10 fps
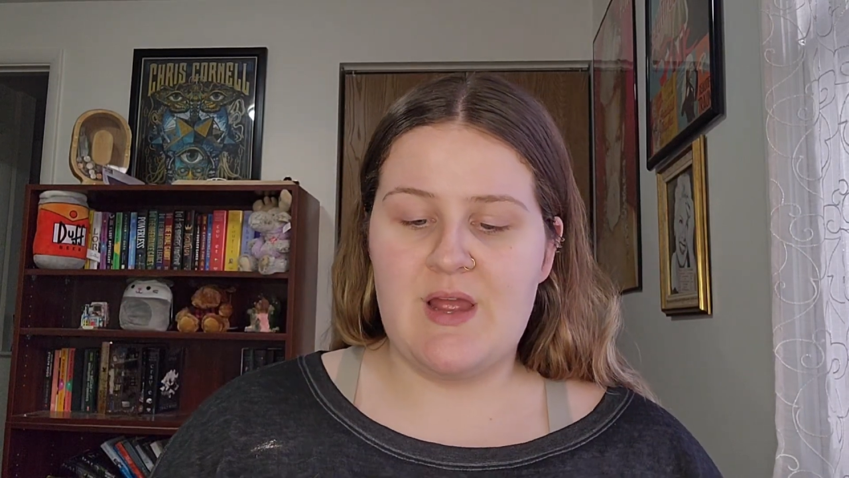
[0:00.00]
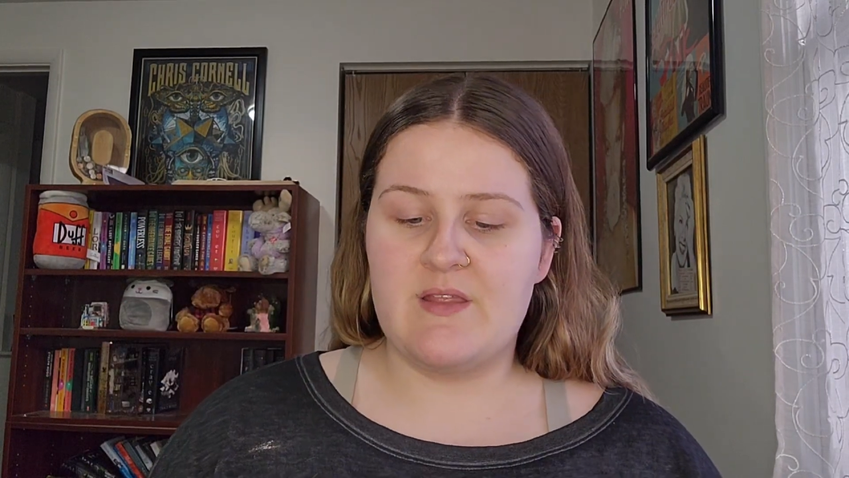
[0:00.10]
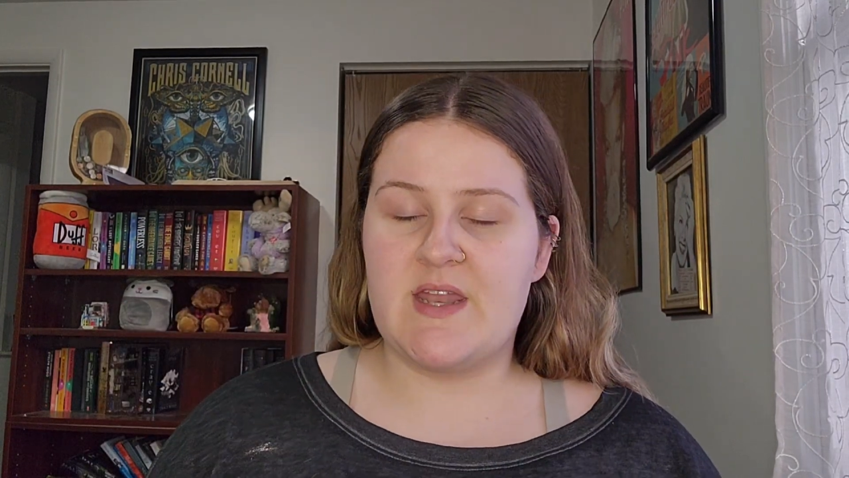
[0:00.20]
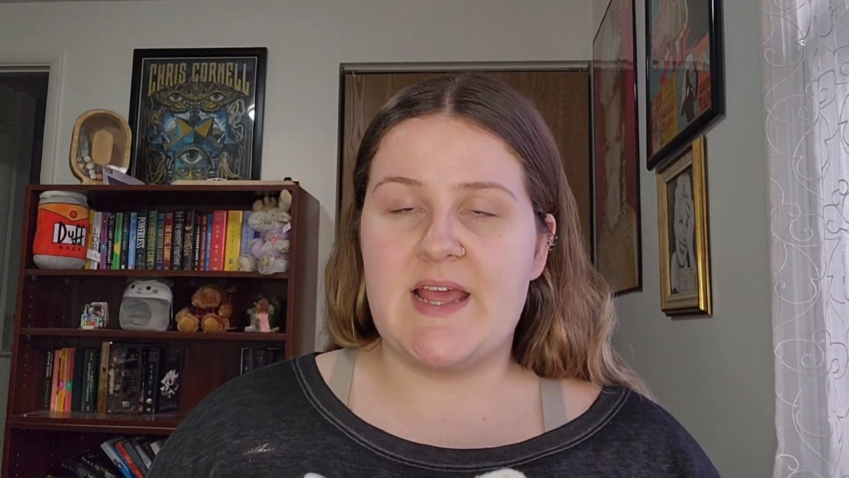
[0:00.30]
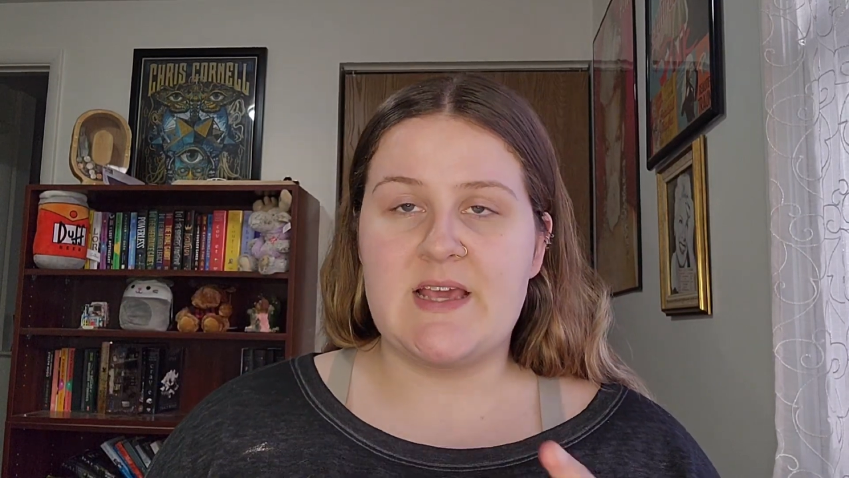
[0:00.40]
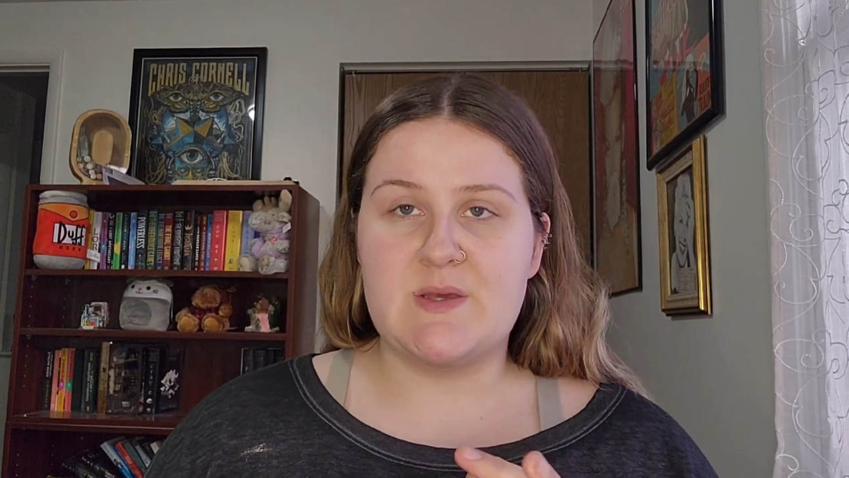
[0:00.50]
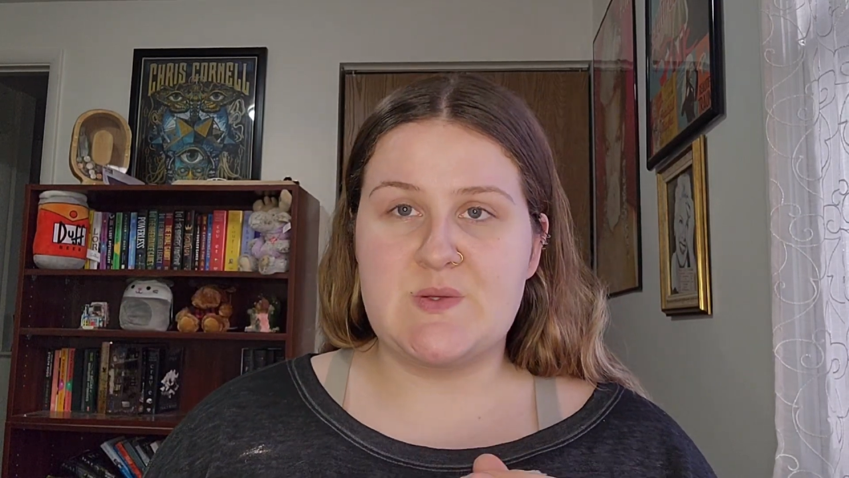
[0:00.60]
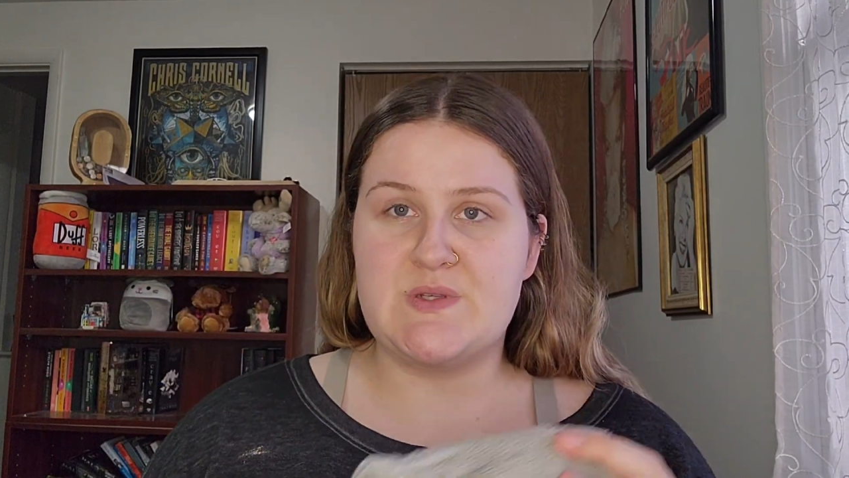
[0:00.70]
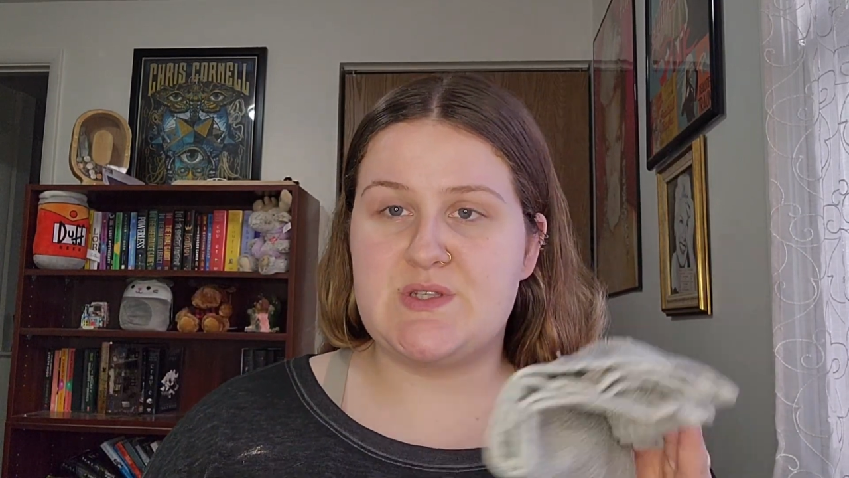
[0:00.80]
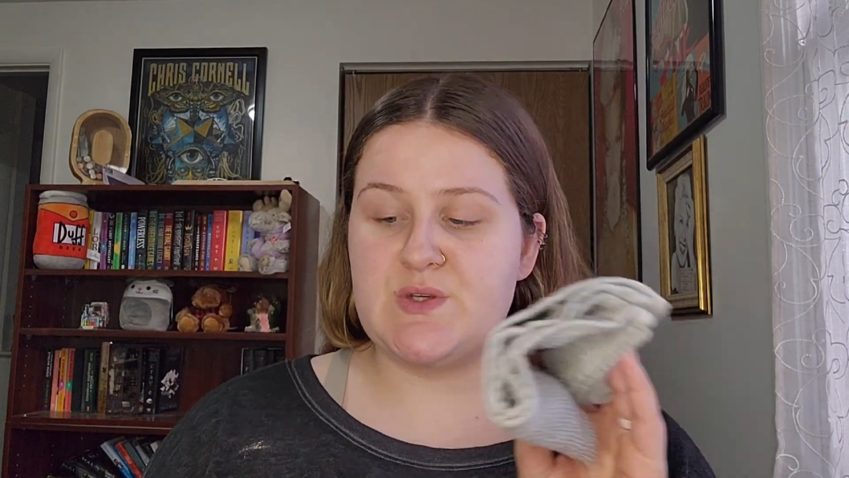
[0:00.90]
that I
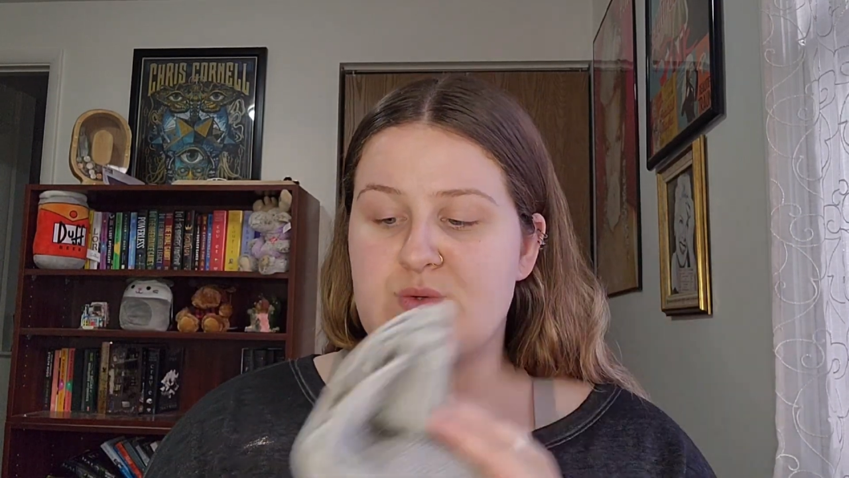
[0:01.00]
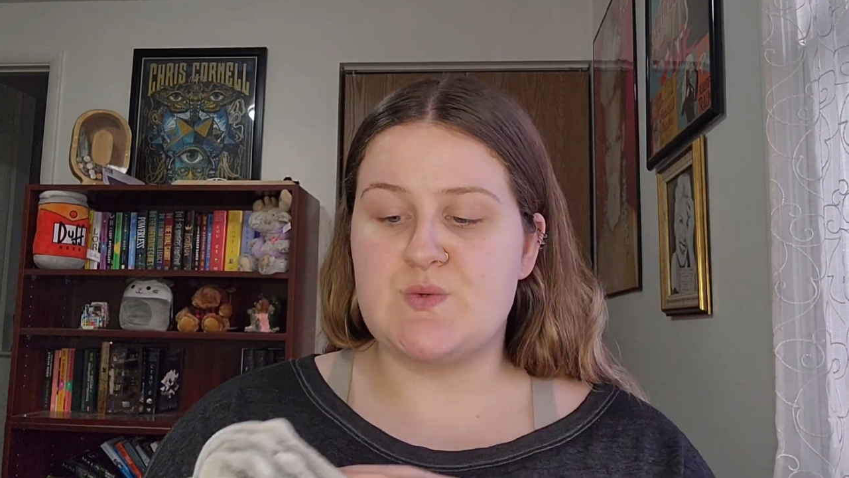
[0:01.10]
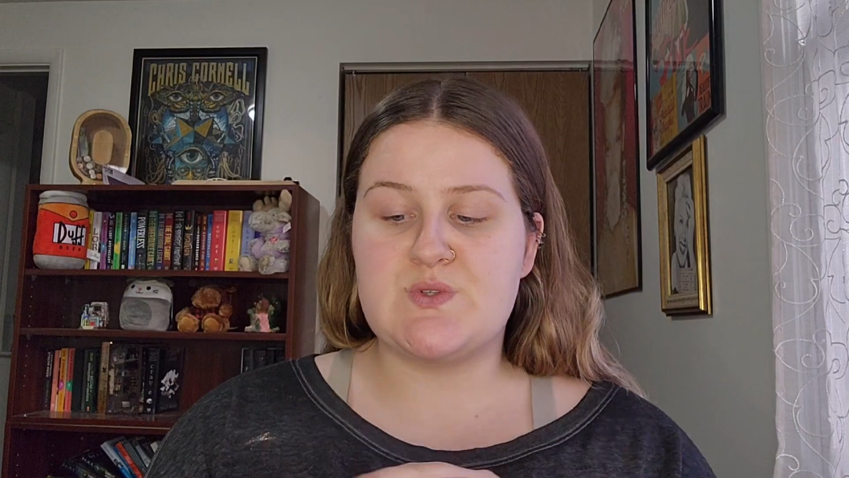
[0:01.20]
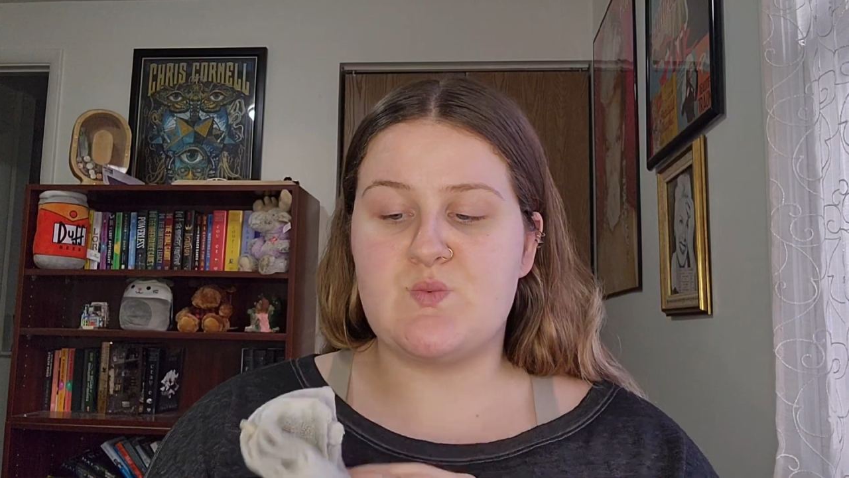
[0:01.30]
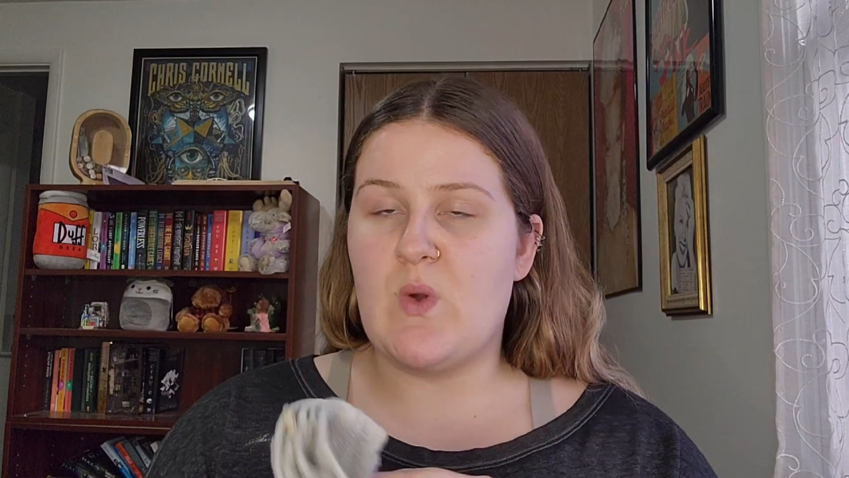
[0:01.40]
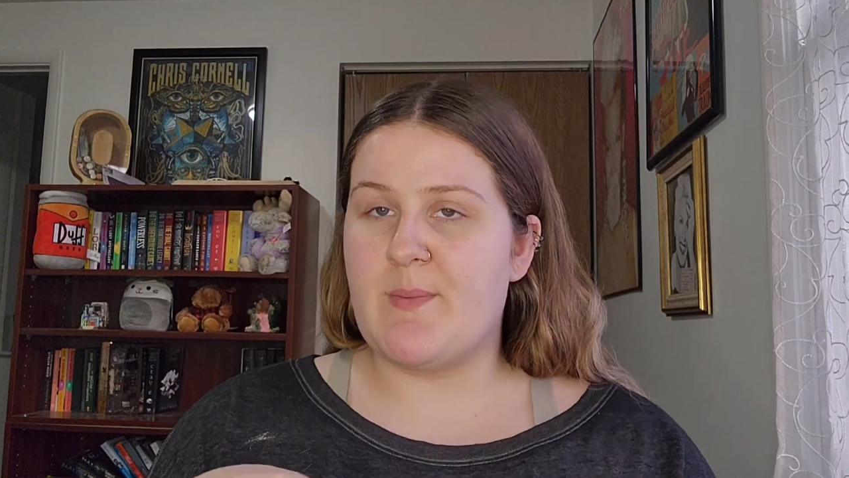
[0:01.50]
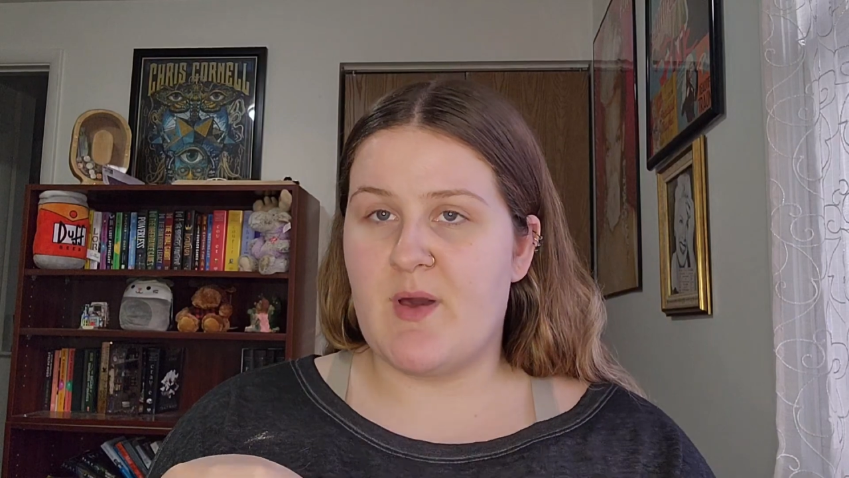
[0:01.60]
use to swipe